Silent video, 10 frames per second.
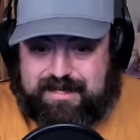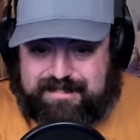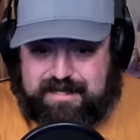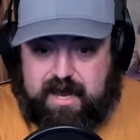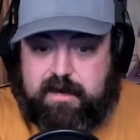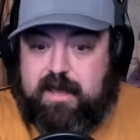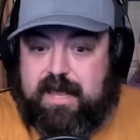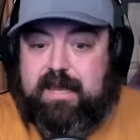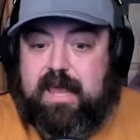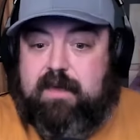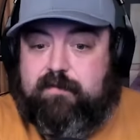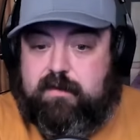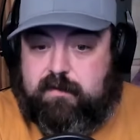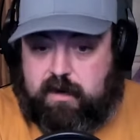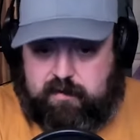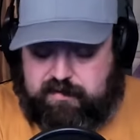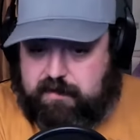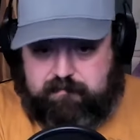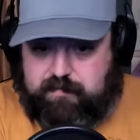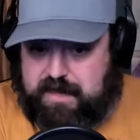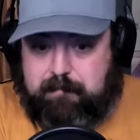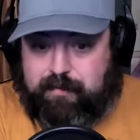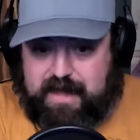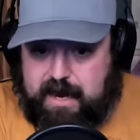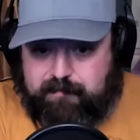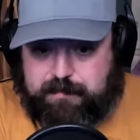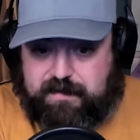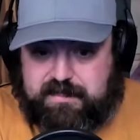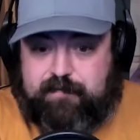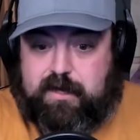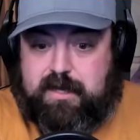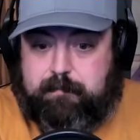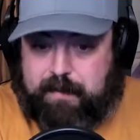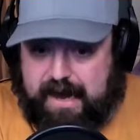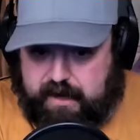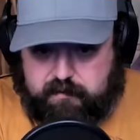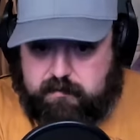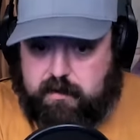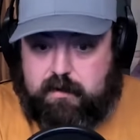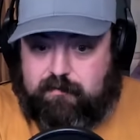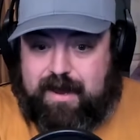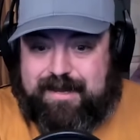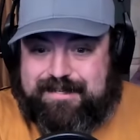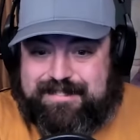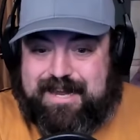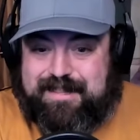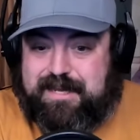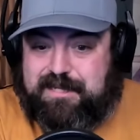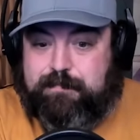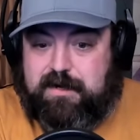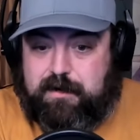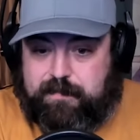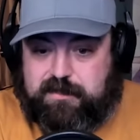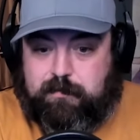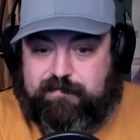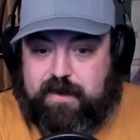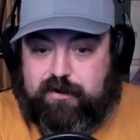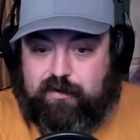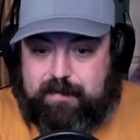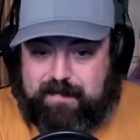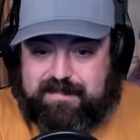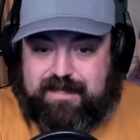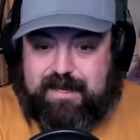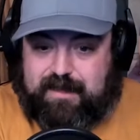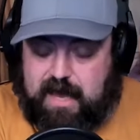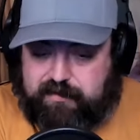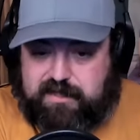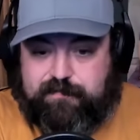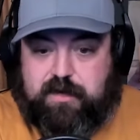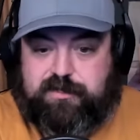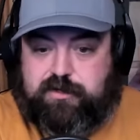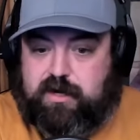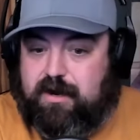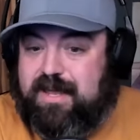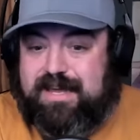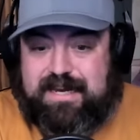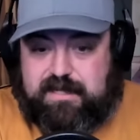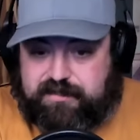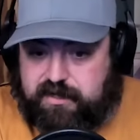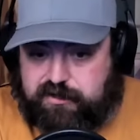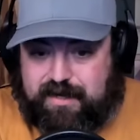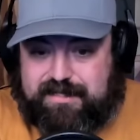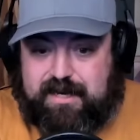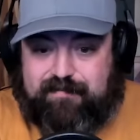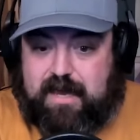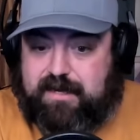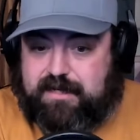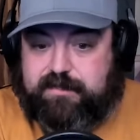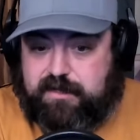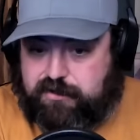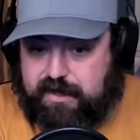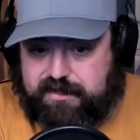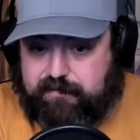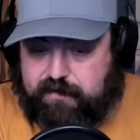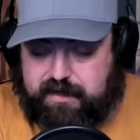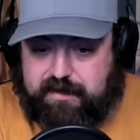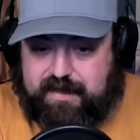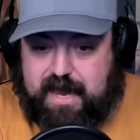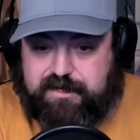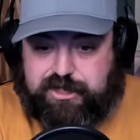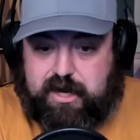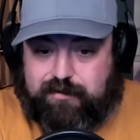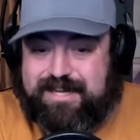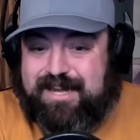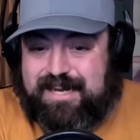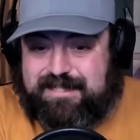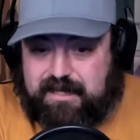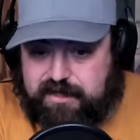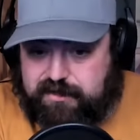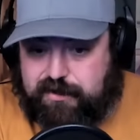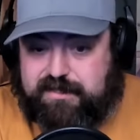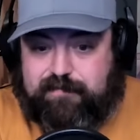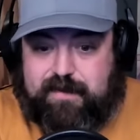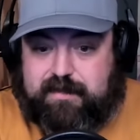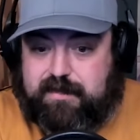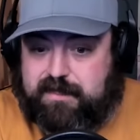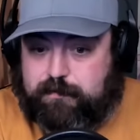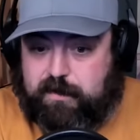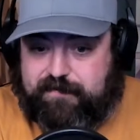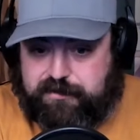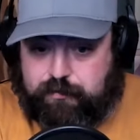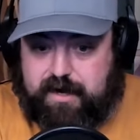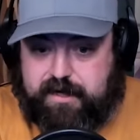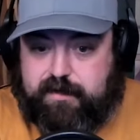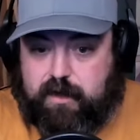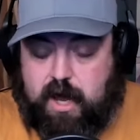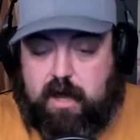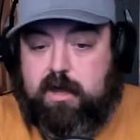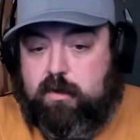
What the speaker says: had said, it gave that Border they Patrol blamed Union. Specifically Biden, right, and say that he's been an abysmal failure and it basically allowed these failures to occur. He doesn't address any of that. He doesn't address the funding of the NGOs. He doesn't address the fact that this would have enshrined it in law,